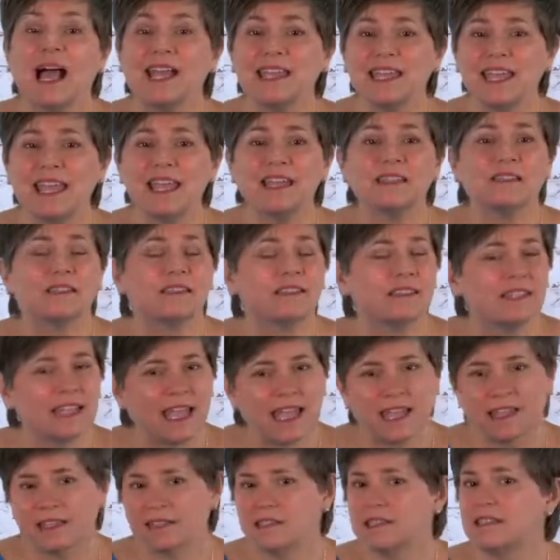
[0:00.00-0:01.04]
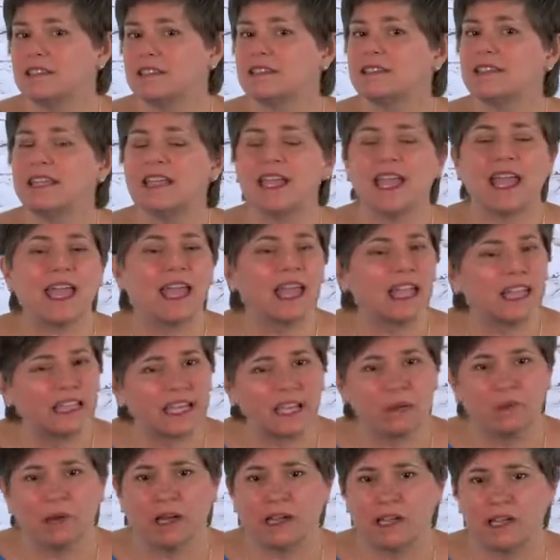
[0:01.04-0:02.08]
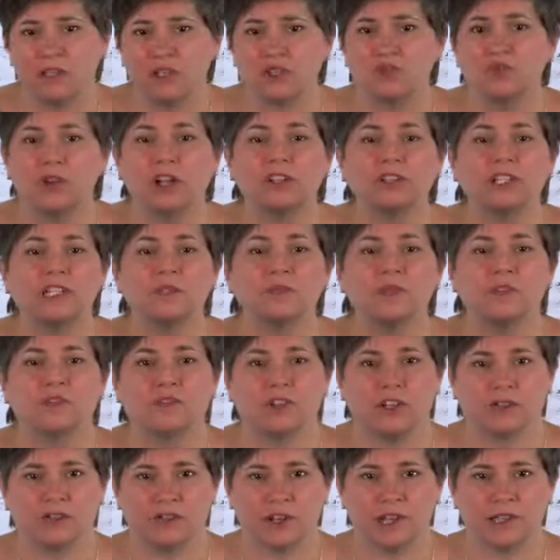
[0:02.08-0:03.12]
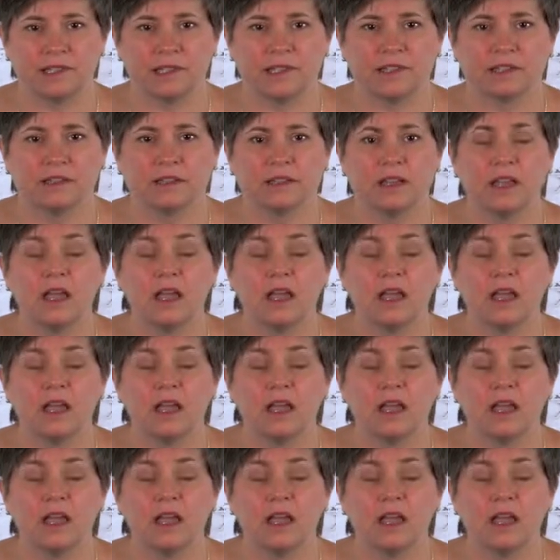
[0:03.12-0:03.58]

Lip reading: I can't stand to see anybody struggling with fundraising.